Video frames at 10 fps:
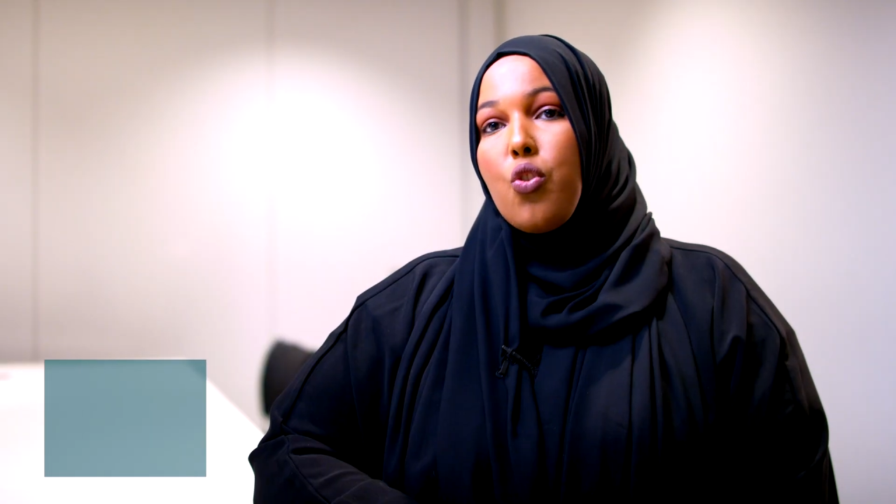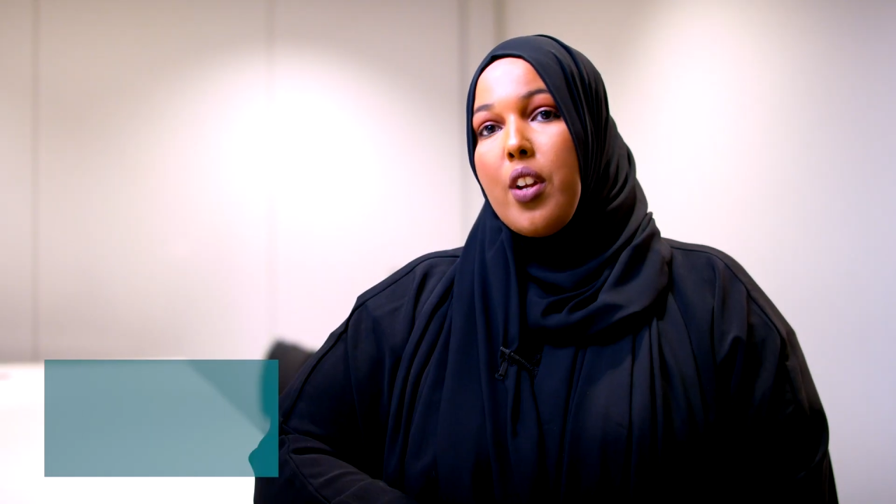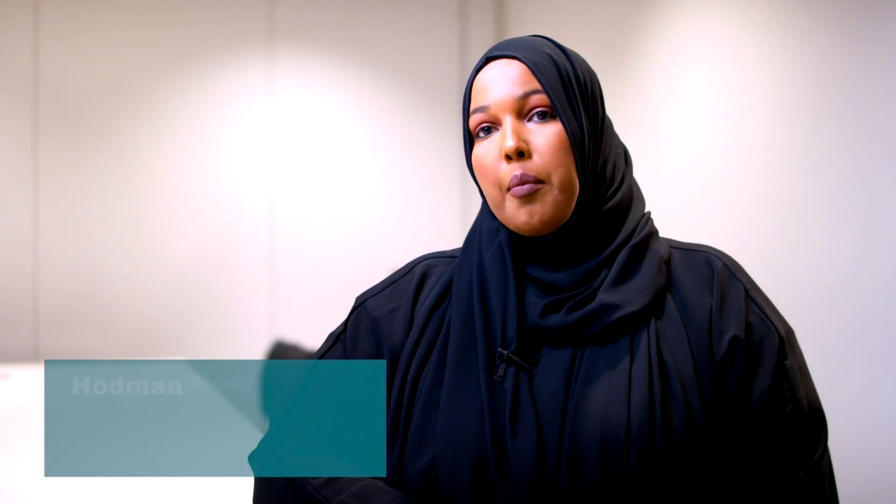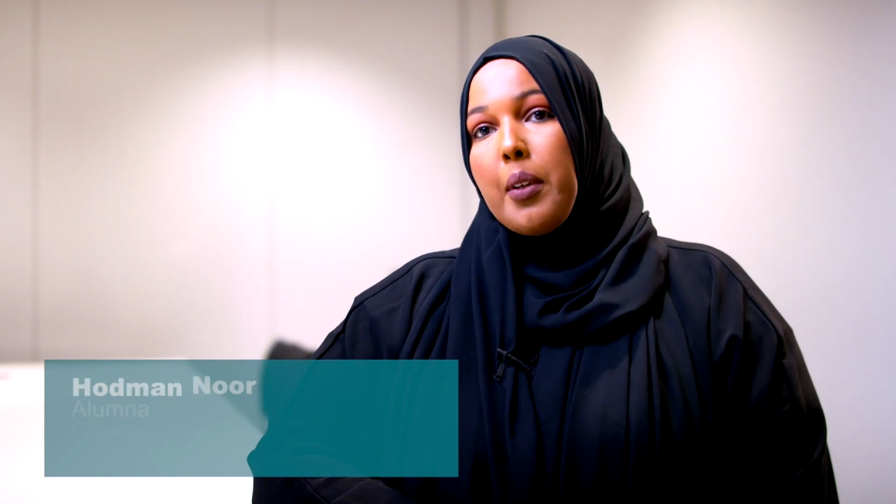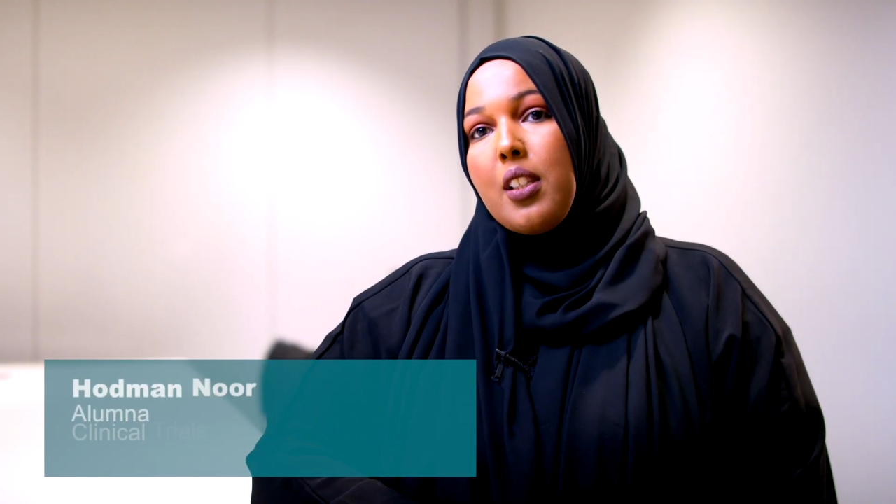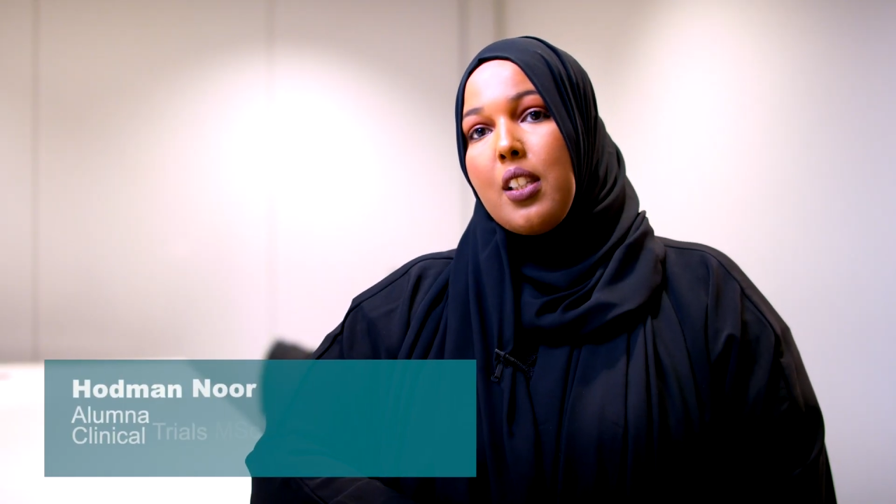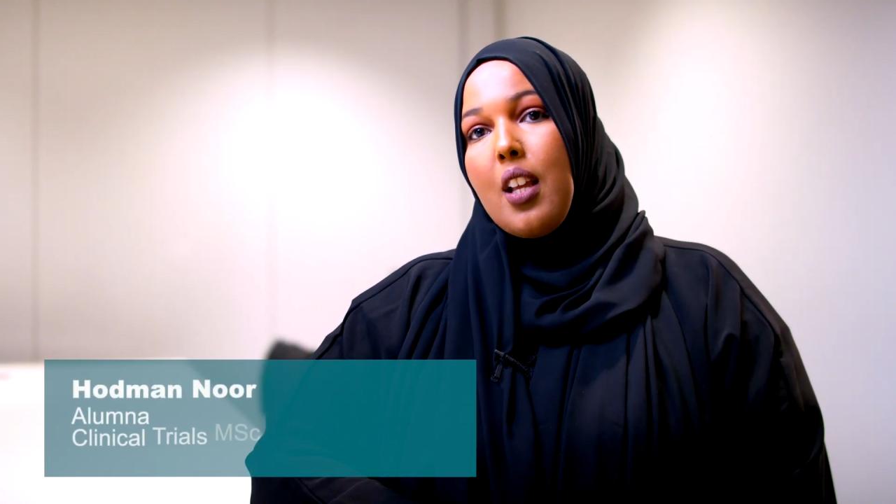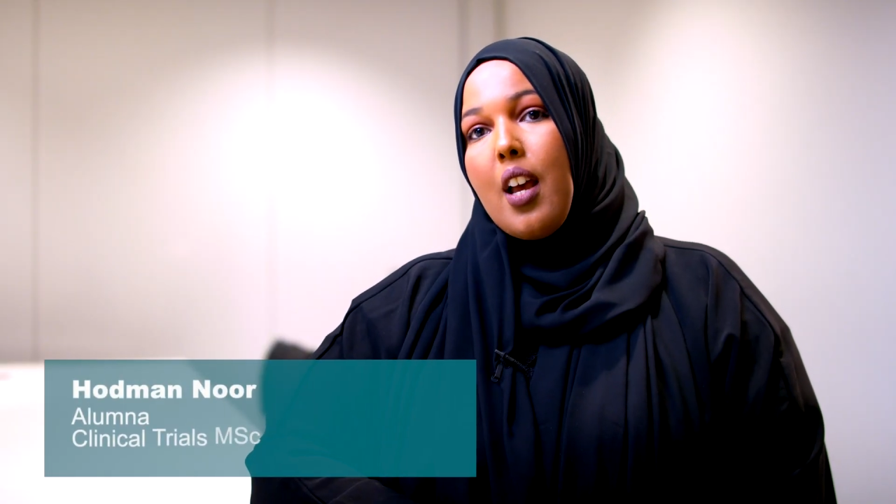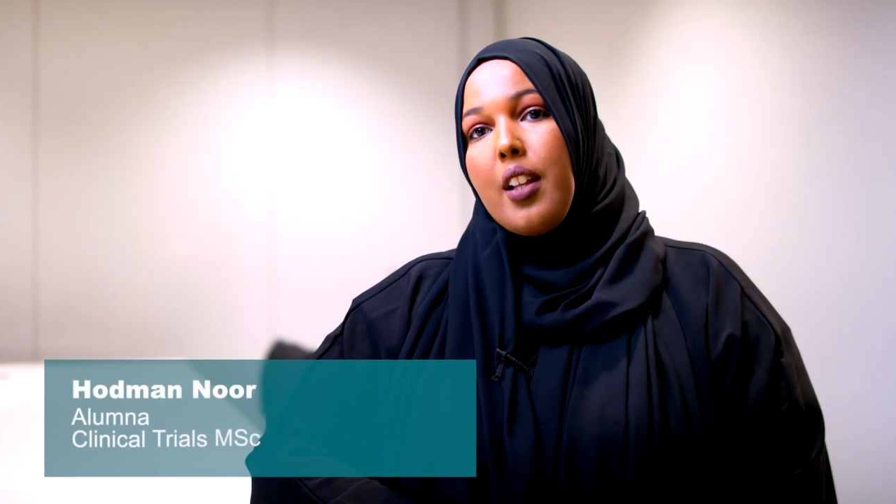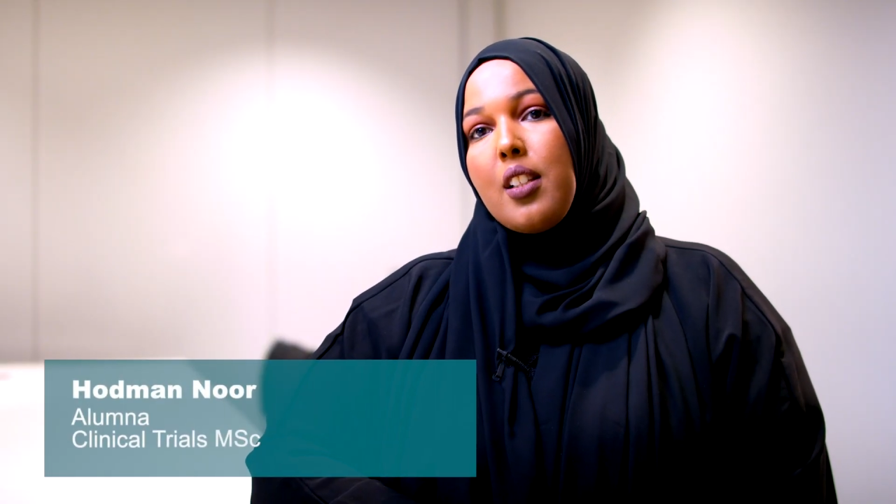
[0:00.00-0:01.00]
treatments
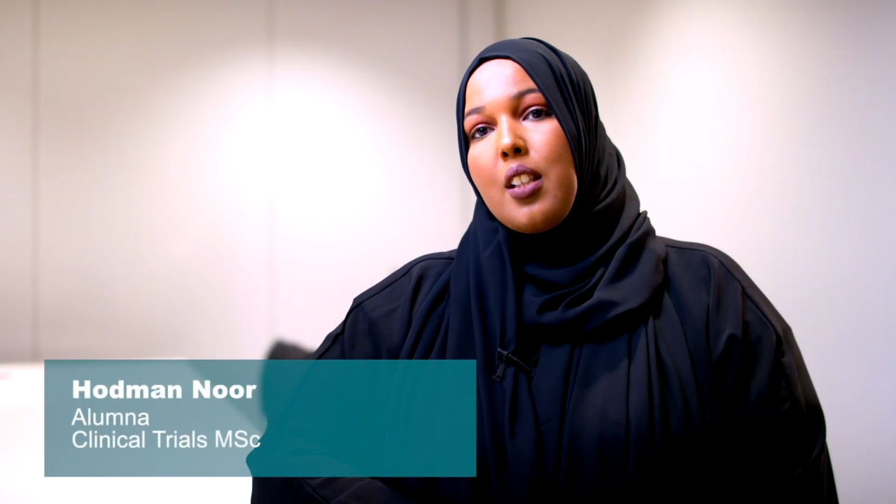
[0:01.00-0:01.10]
and